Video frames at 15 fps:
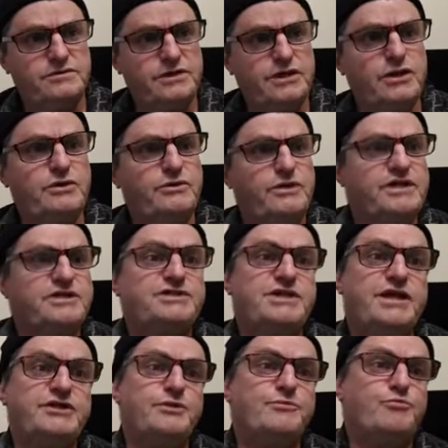You know, he
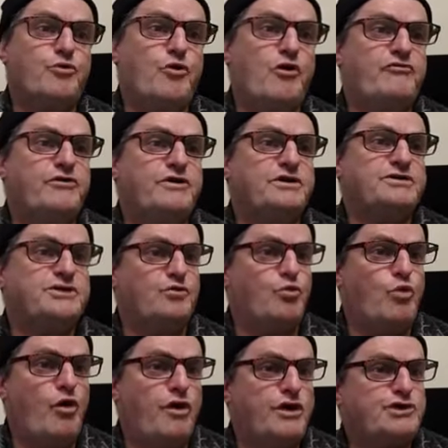sent them prophets
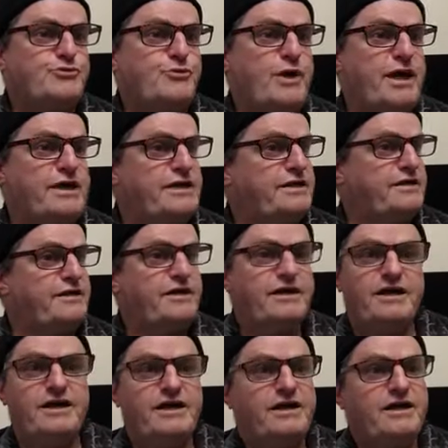and wise men and,
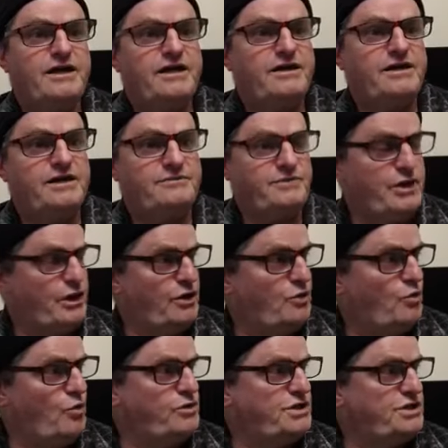you know,
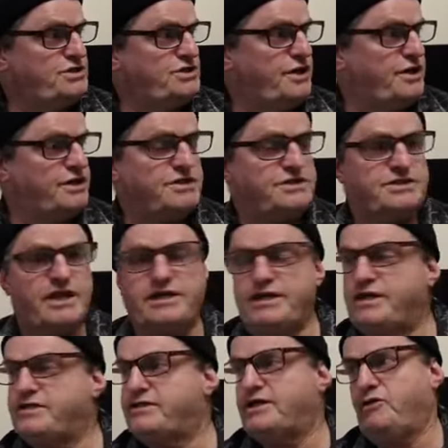all these things,
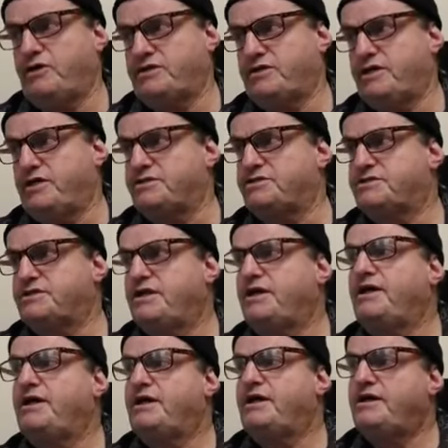and yet they're like this.
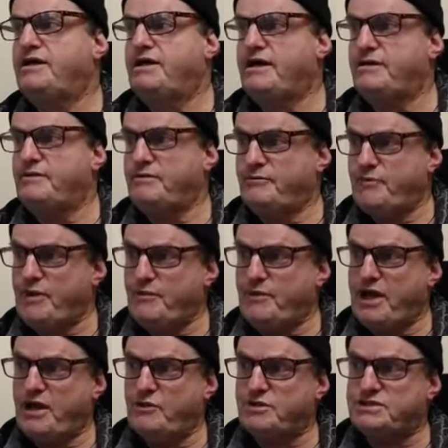
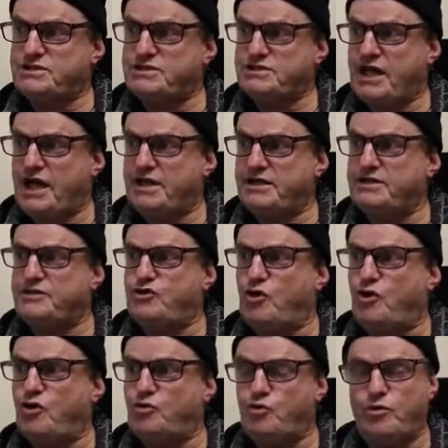Remember how it started?
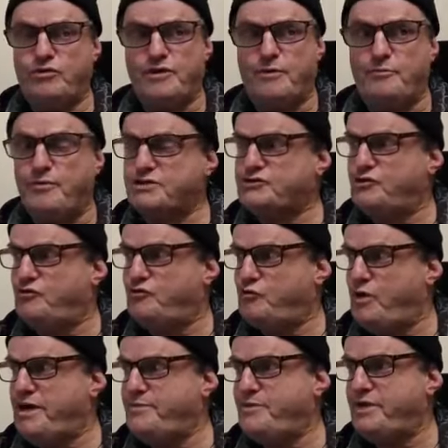God, the mixture
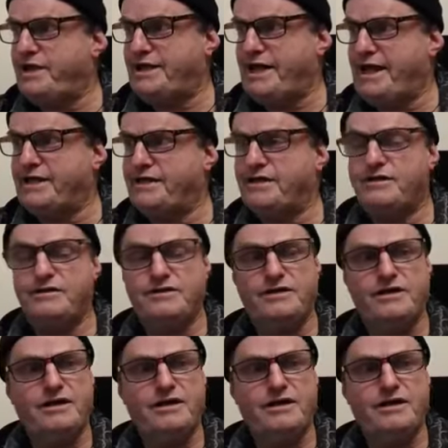of weeping and anger?